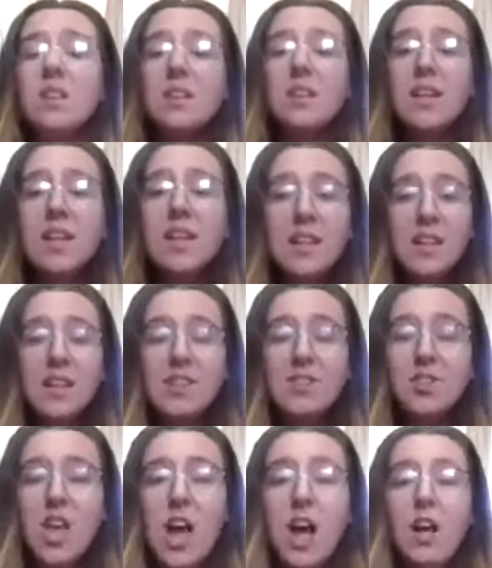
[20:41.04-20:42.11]
in a
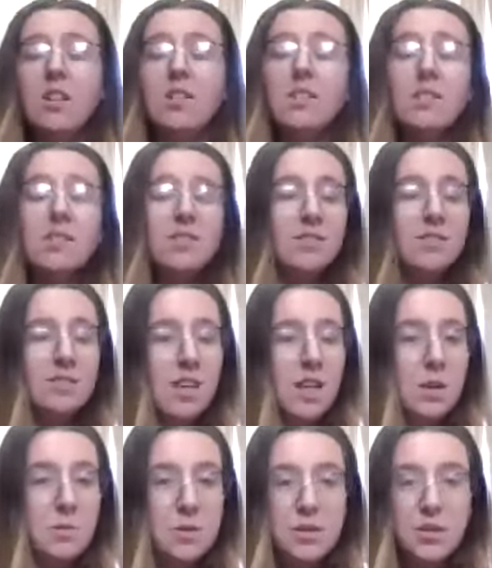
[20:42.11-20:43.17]
nutshell,
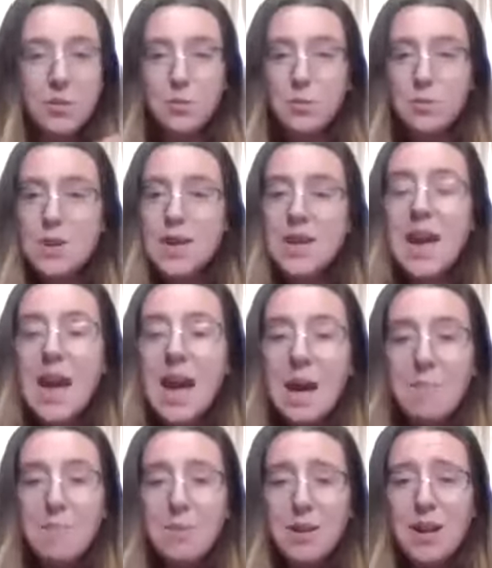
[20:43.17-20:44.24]
I'm going to recap
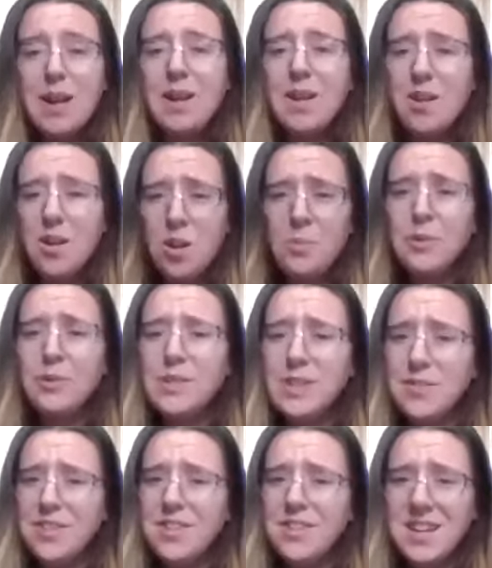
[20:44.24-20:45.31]
almost
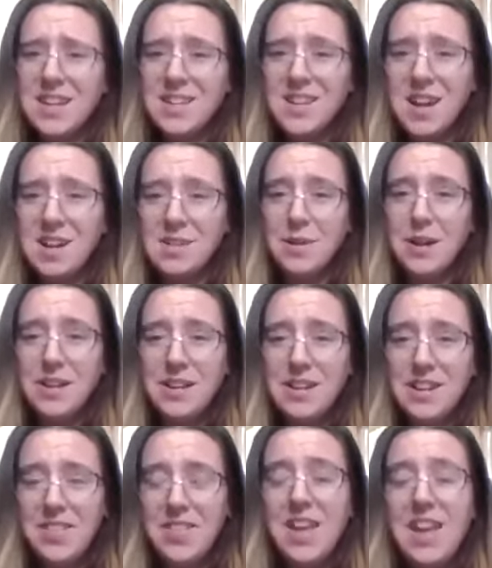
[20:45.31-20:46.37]
everything I talked about here,
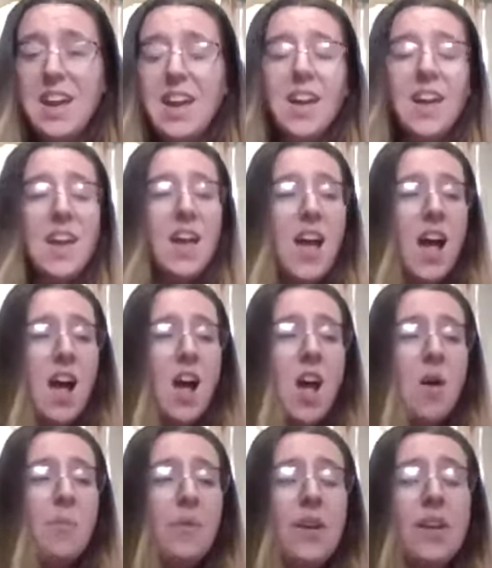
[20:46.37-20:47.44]
I think.
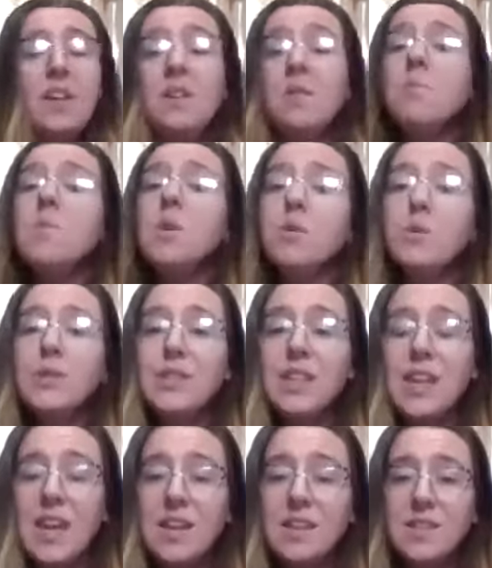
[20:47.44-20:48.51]
In most
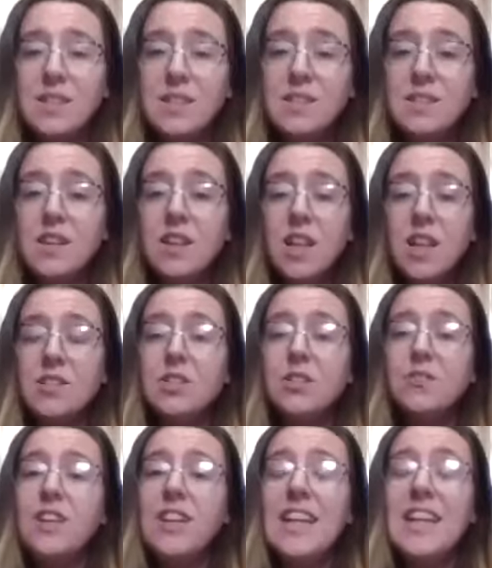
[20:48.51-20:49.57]
cases, cluster
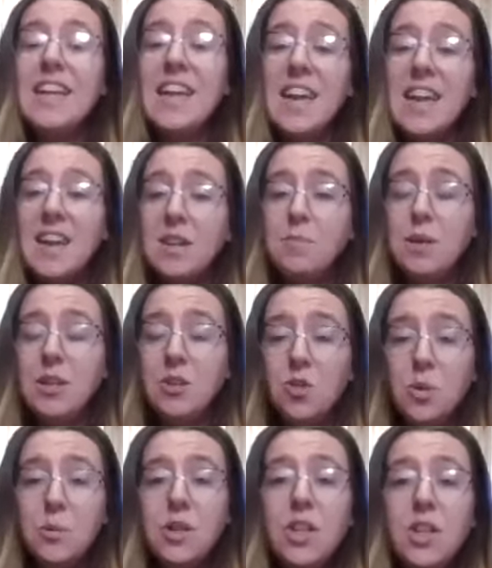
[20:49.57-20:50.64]
feeding can be
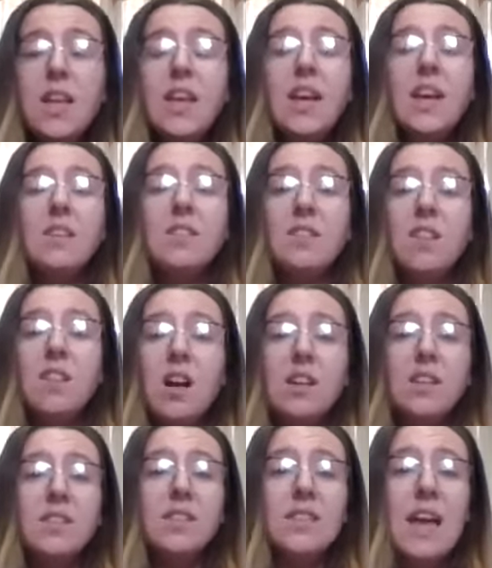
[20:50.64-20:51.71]
normal as long
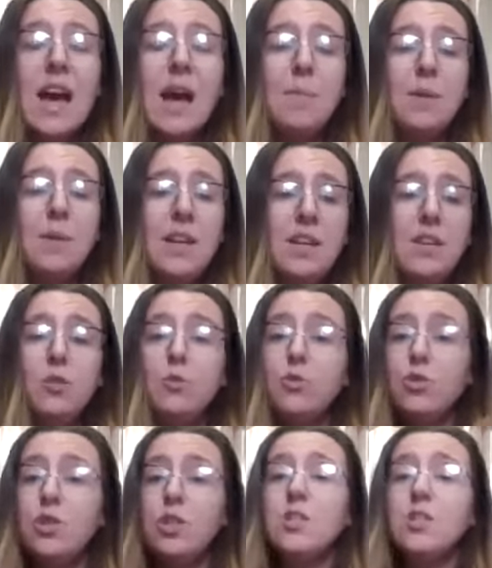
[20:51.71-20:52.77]
as it's happening
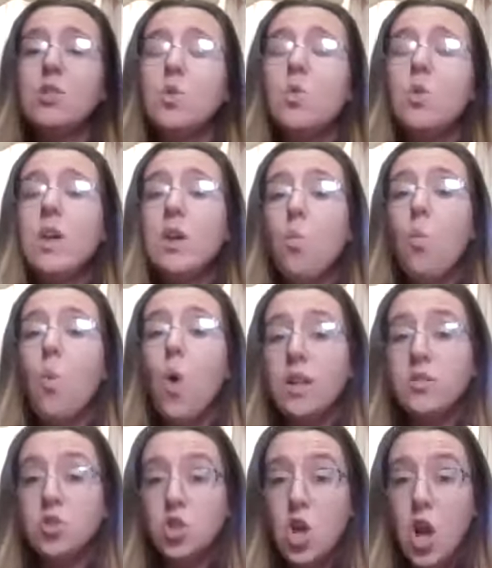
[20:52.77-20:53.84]
usually just in
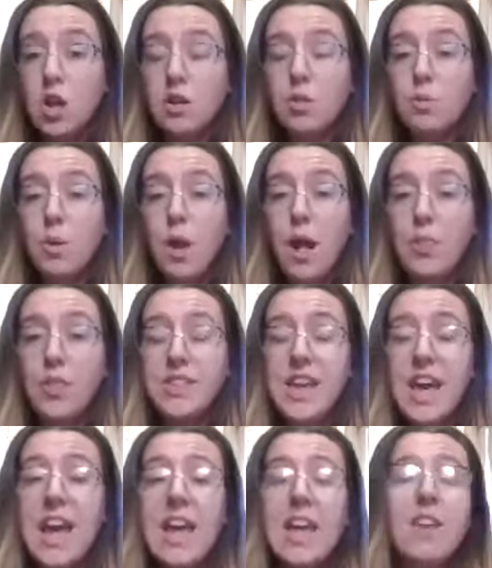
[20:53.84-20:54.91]
one chunk throughout the
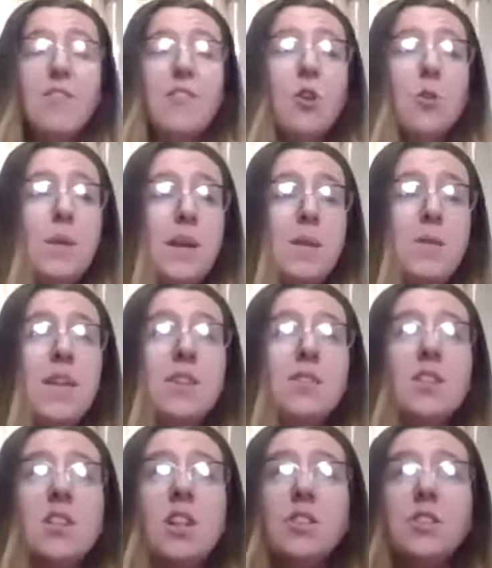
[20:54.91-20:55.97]
day. If your baby is
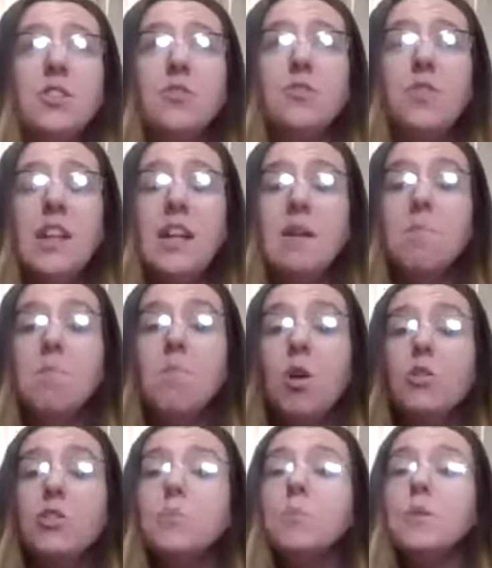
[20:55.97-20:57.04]
cluster feeding
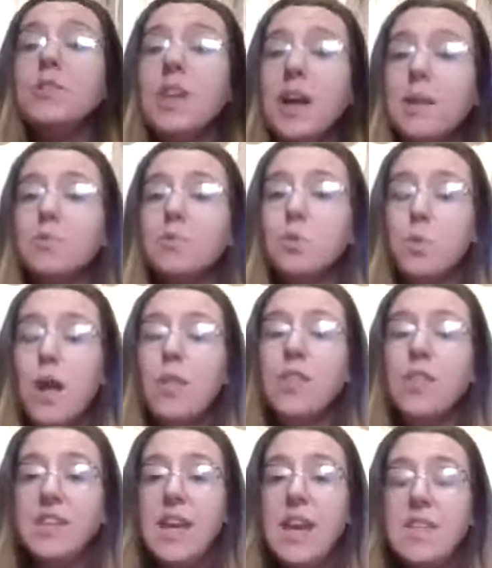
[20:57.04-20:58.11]
multiple times throughout the
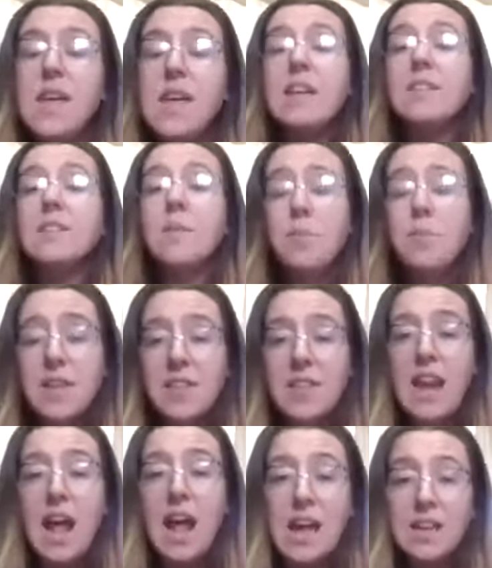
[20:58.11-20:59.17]
day, that is something that
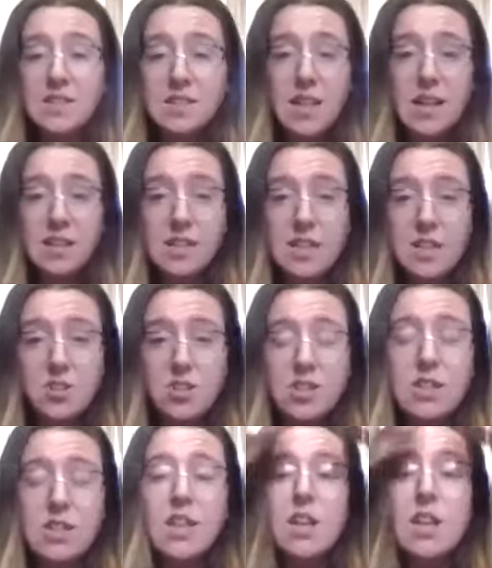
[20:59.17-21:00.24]
I, as
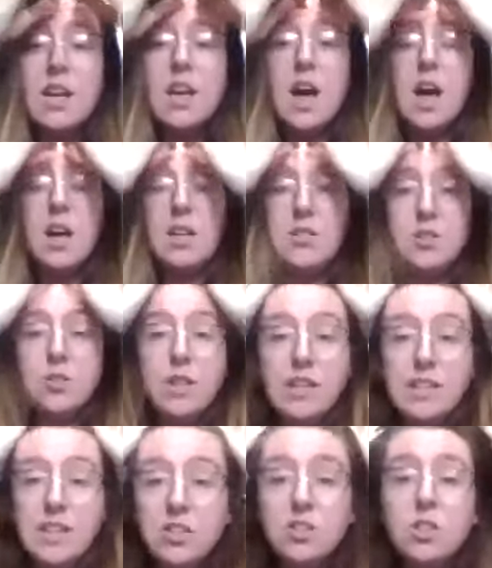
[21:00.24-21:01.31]
your
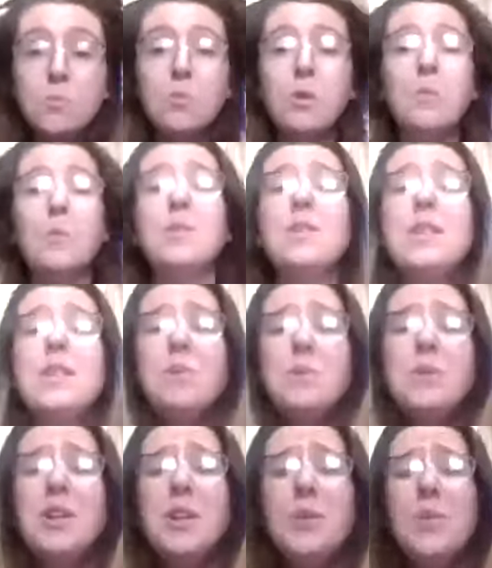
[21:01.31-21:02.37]
lactation support person, I would
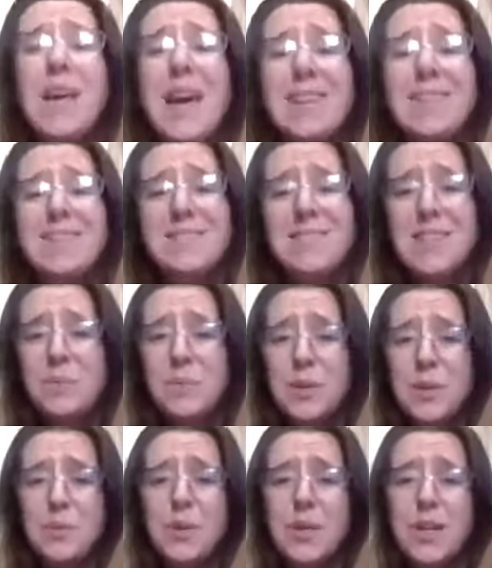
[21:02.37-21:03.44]
want to know that. I really
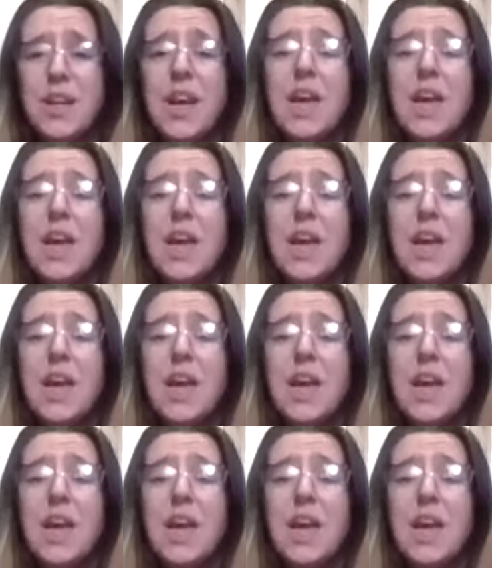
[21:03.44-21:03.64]
would,